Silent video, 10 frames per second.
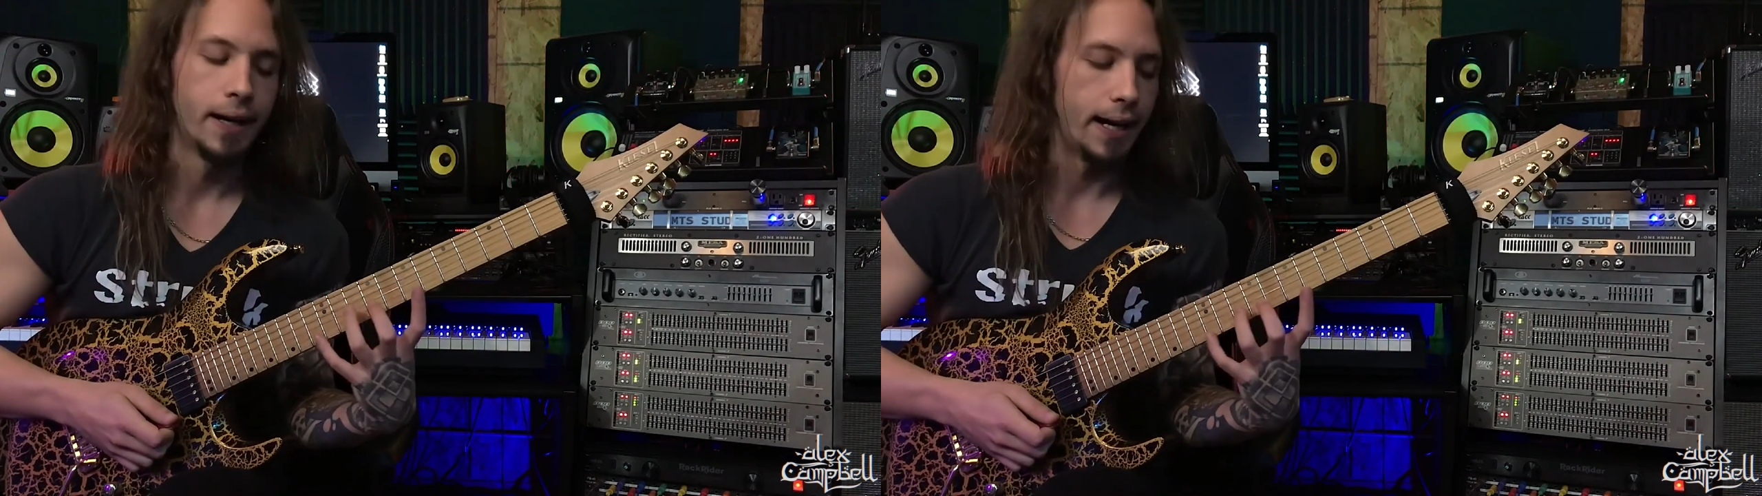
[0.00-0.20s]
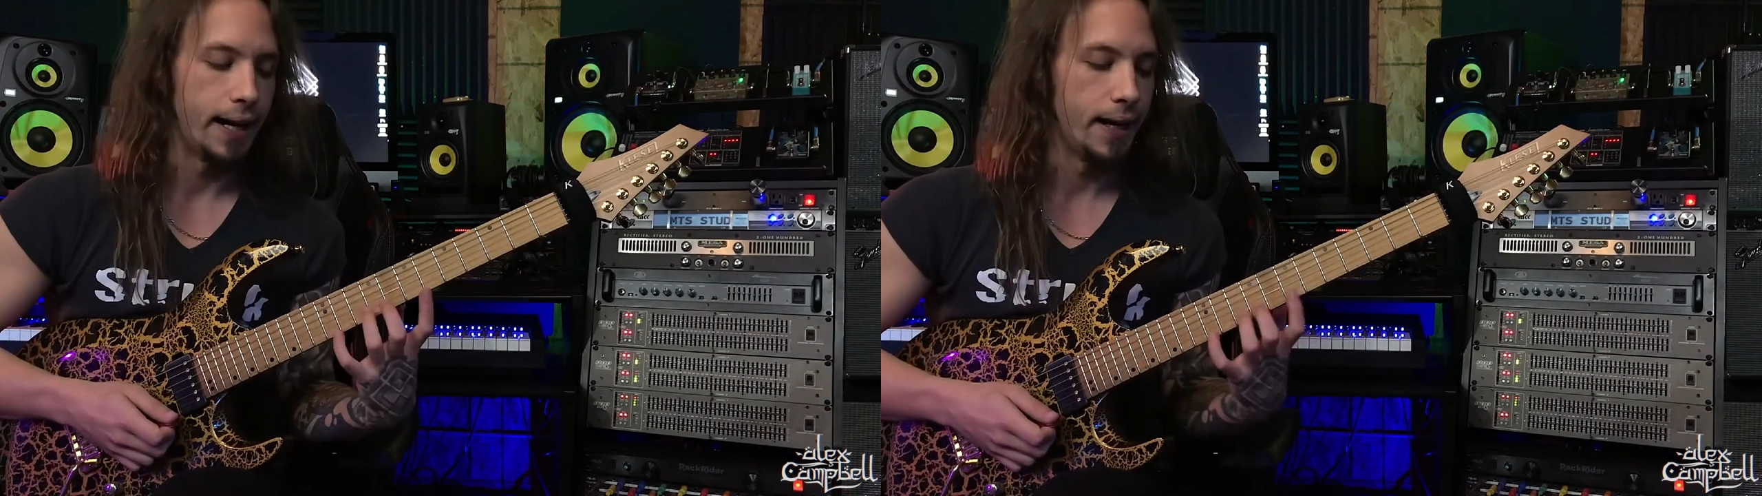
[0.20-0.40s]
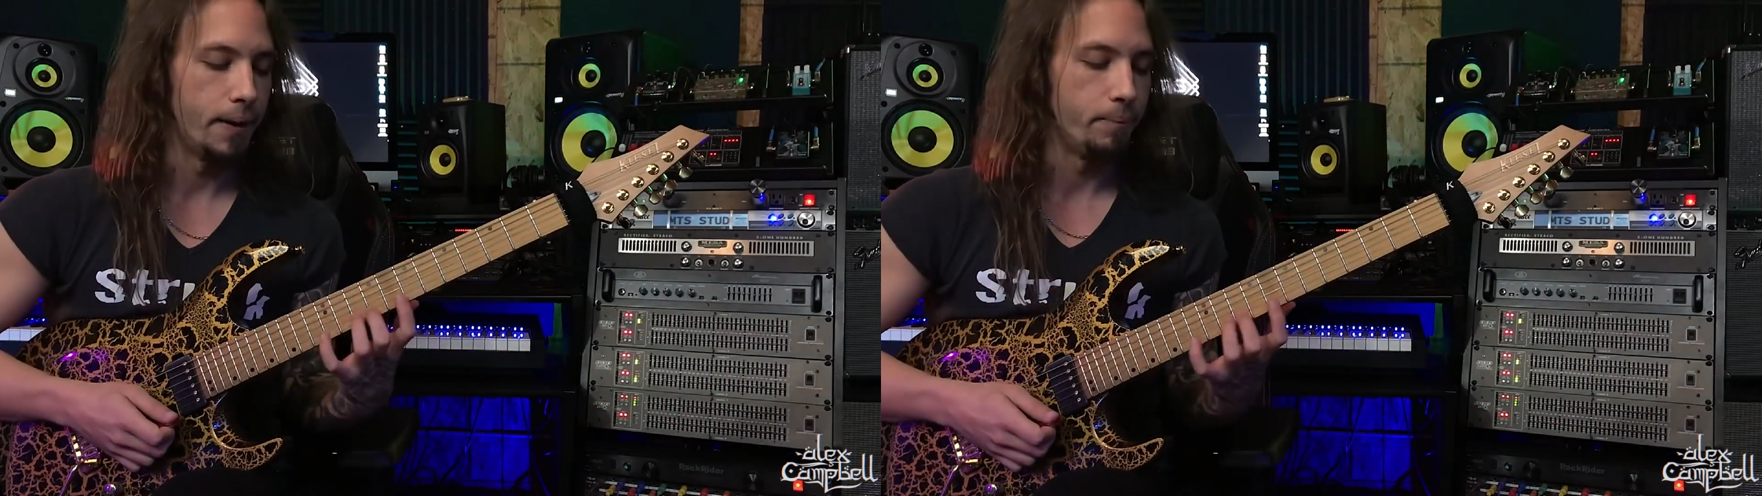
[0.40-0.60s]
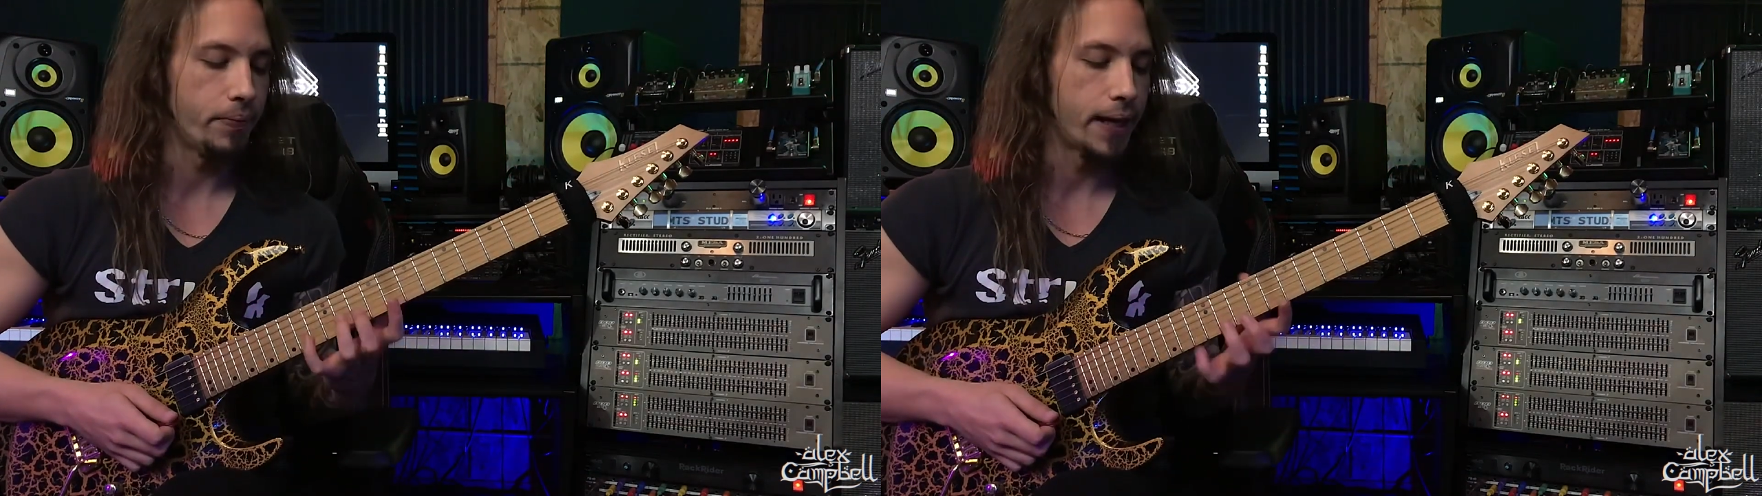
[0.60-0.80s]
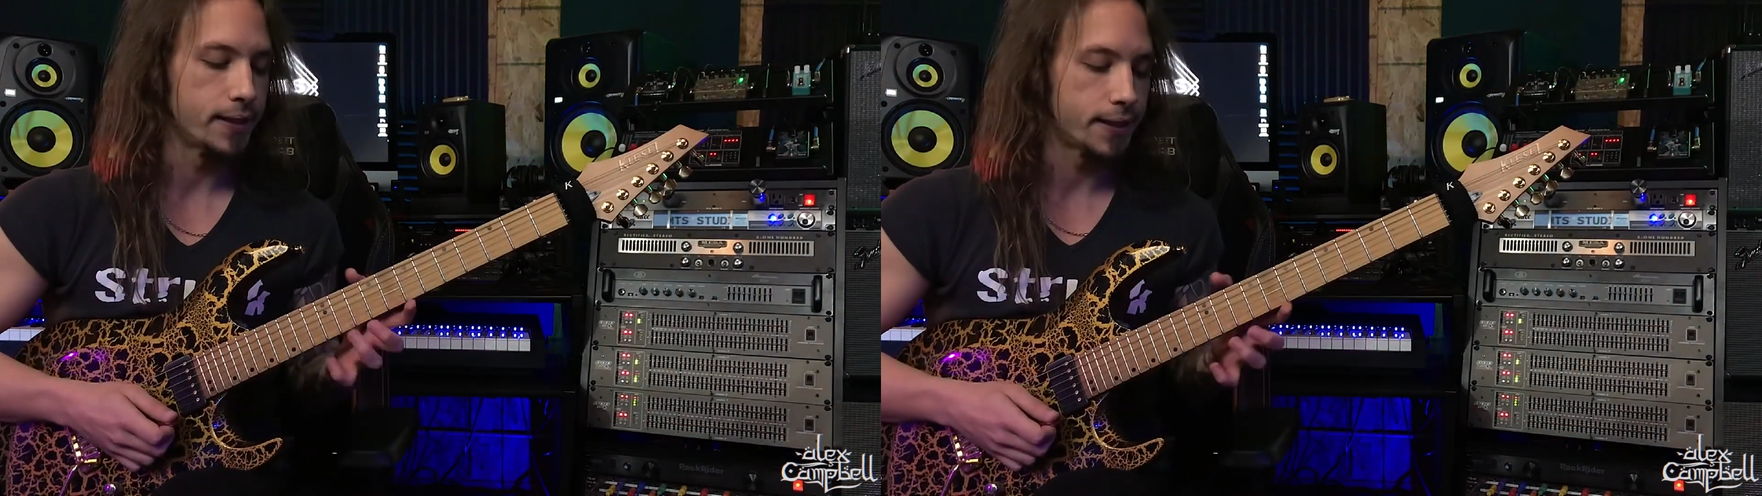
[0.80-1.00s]

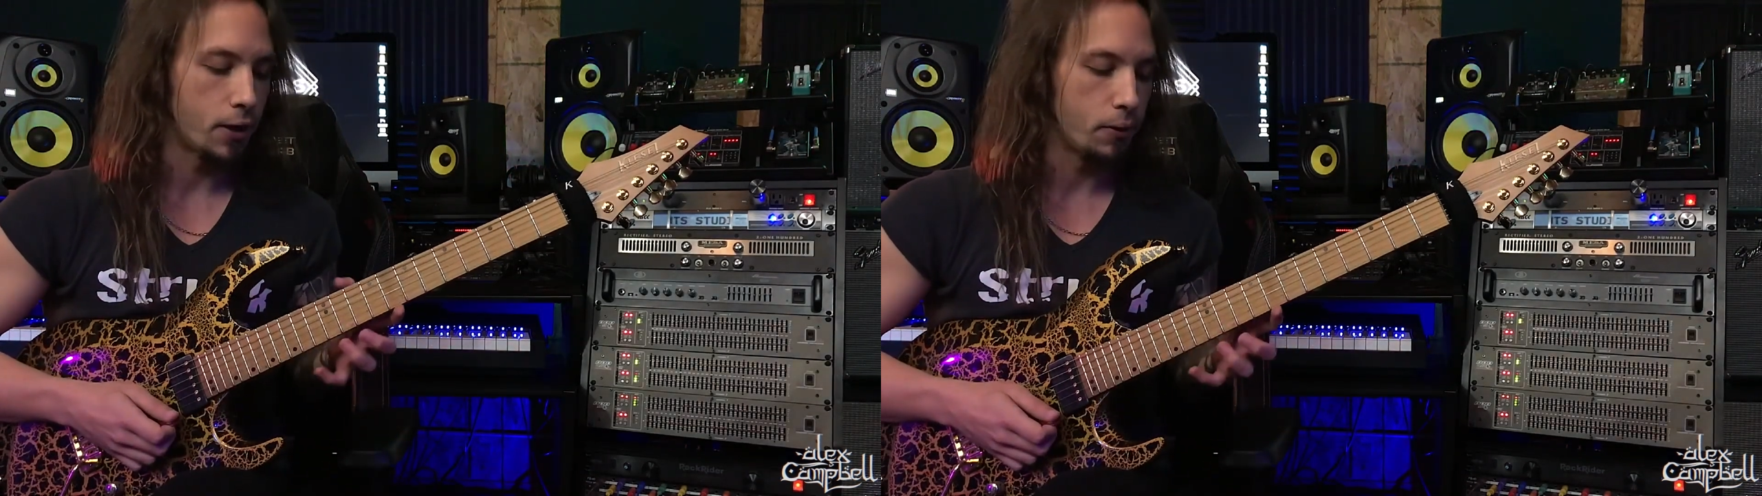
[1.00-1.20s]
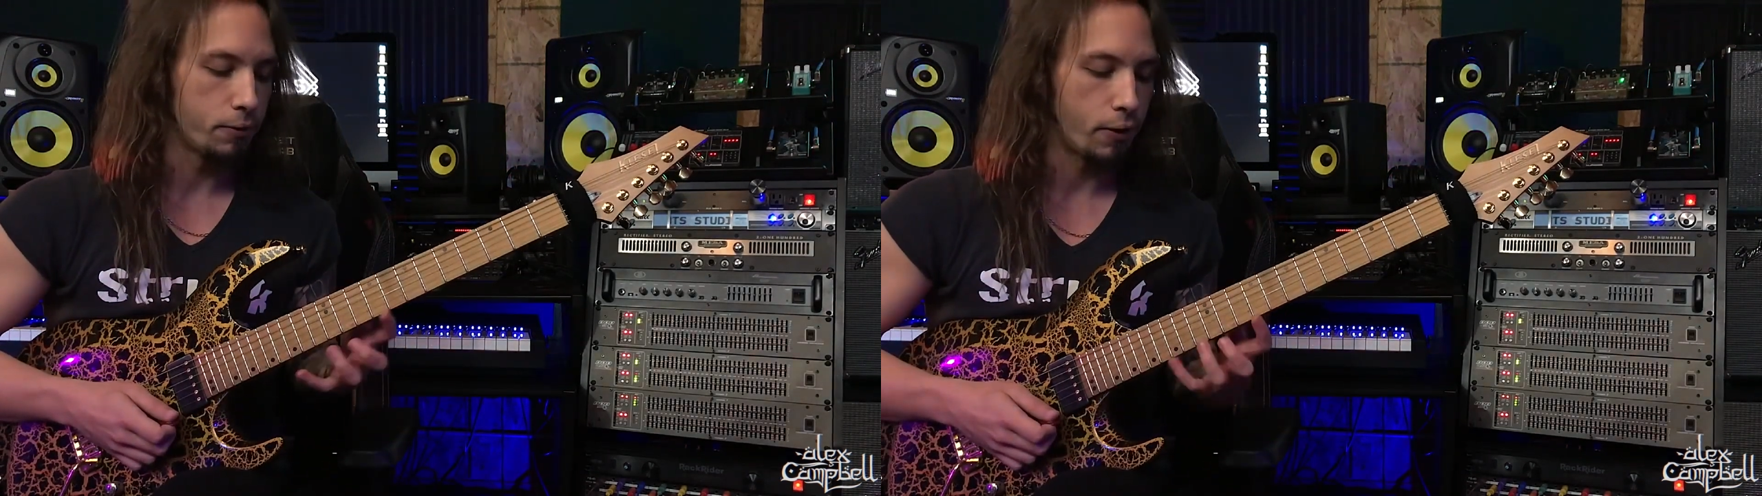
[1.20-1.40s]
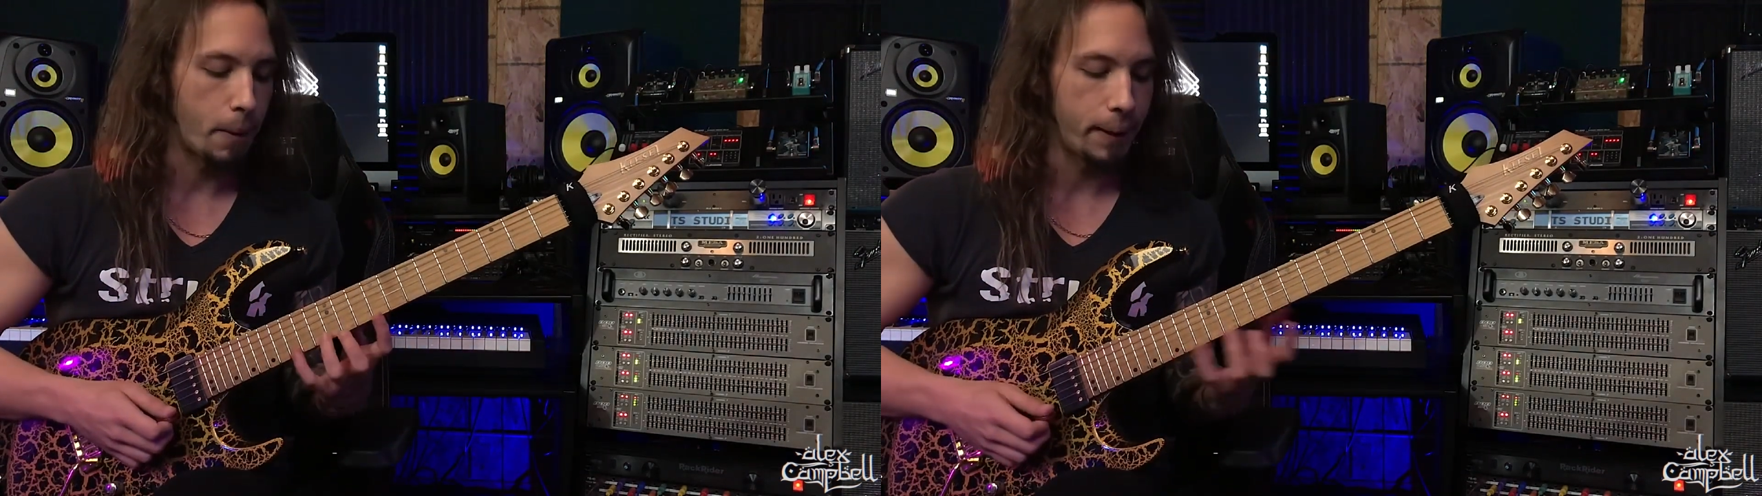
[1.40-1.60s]
And so for